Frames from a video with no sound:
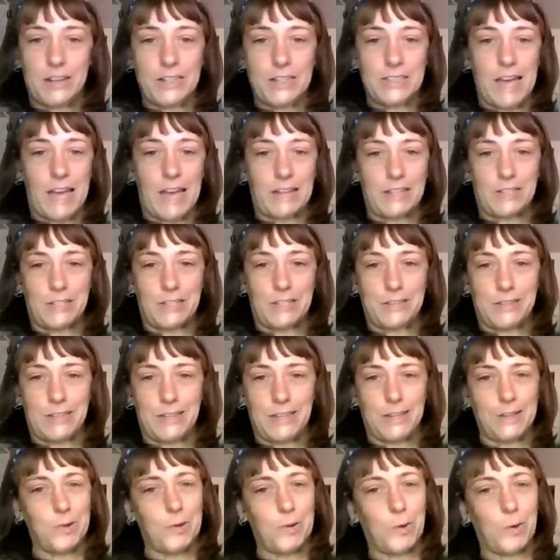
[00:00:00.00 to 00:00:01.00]
It's actually
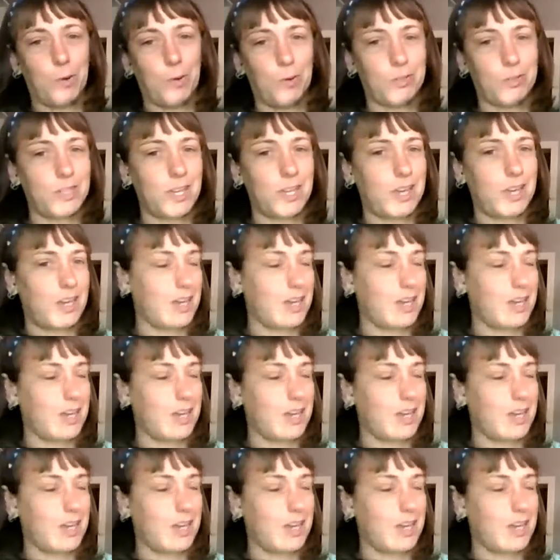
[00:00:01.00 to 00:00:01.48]
an old